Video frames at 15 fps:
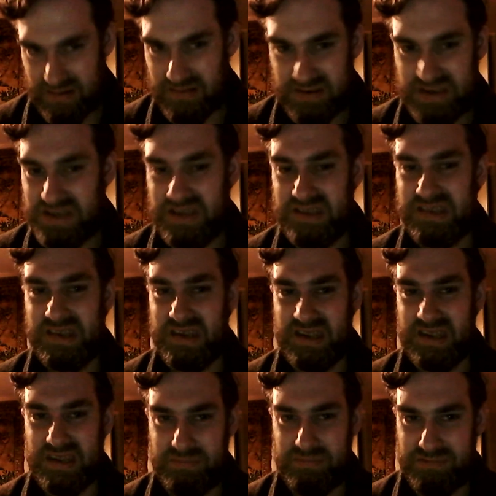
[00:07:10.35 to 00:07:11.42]

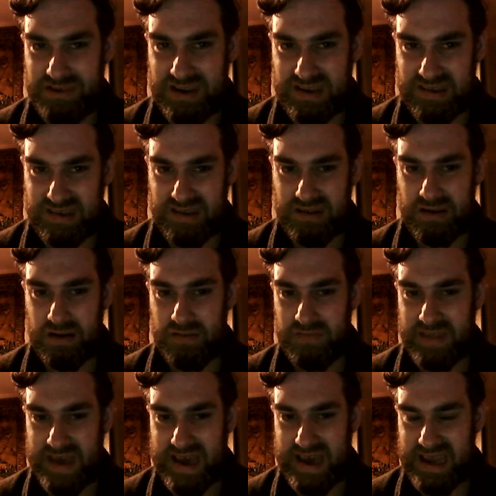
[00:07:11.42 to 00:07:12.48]
certainly brings a lot
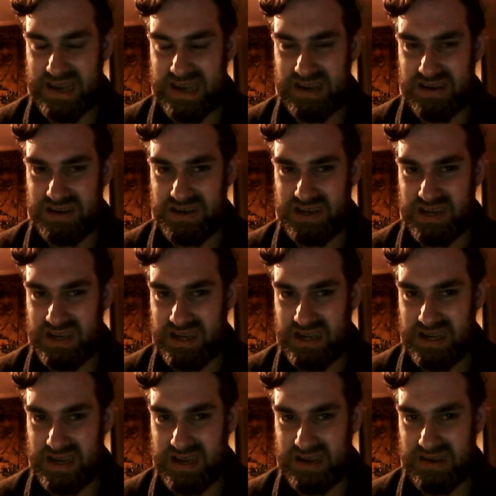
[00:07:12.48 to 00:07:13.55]
of that
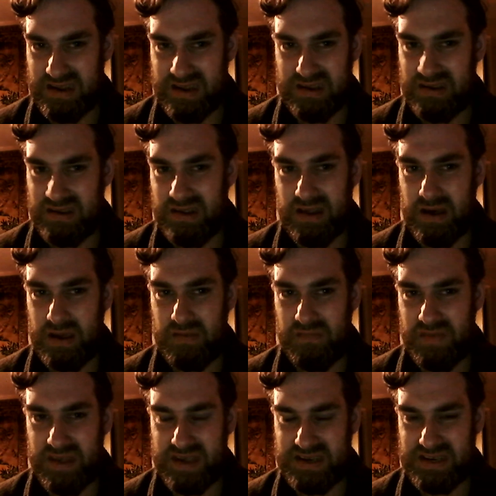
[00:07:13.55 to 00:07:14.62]
energy and life
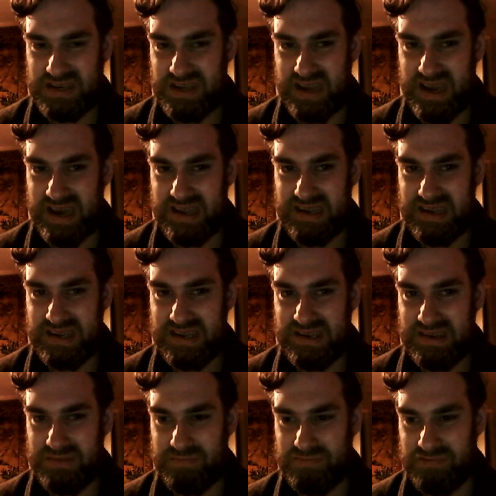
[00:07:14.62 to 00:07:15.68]
that she had
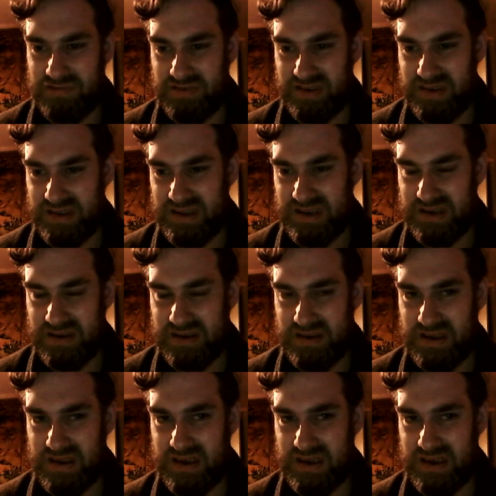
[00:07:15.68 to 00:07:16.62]
in the Brooklyn